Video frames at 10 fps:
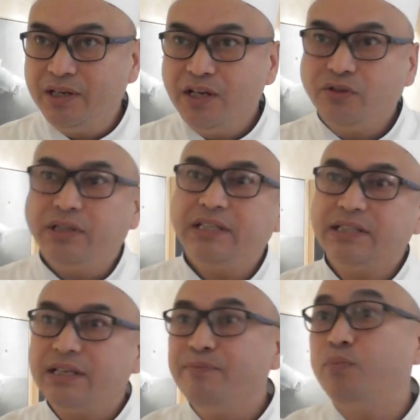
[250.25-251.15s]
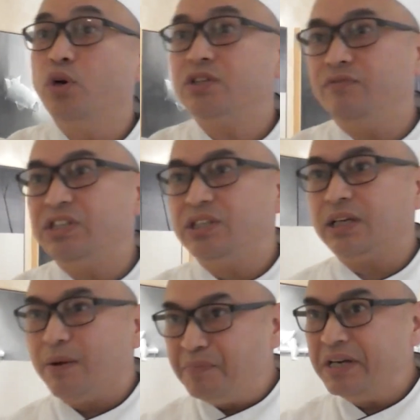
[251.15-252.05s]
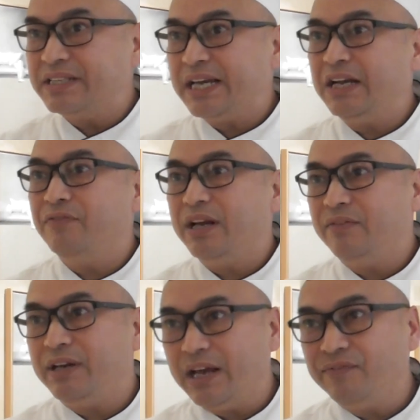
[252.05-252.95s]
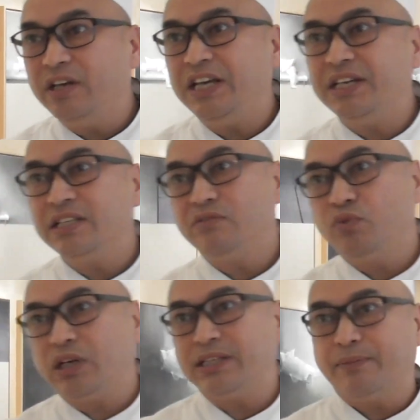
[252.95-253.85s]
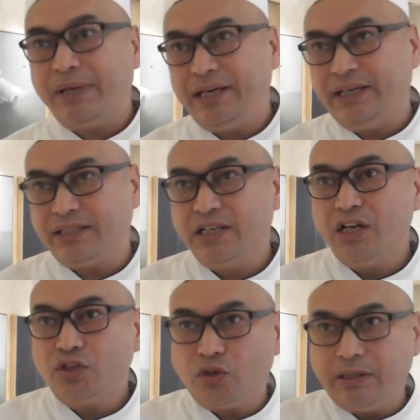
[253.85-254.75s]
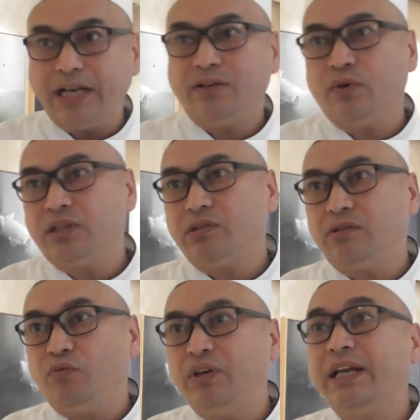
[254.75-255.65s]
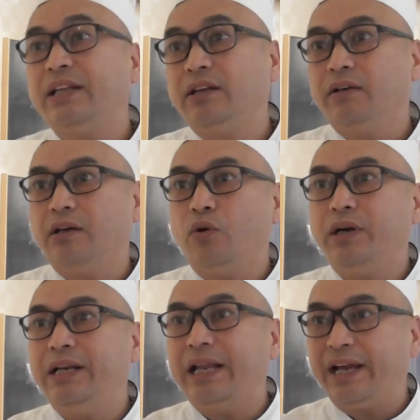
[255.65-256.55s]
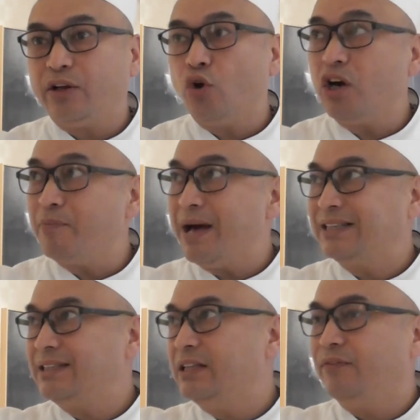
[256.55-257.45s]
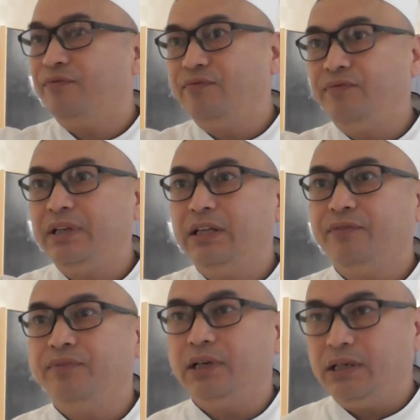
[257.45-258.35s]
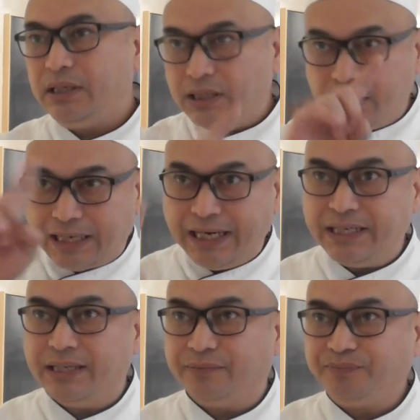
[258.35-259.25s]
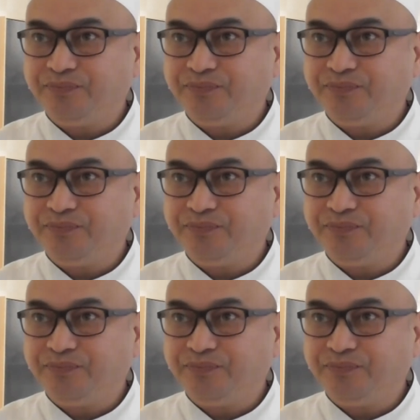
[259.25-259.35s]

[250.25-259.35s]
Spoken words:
So this is some ports which the company decide where we have the agents who can supply us. So that was we get the already like a dot marks in the calendar.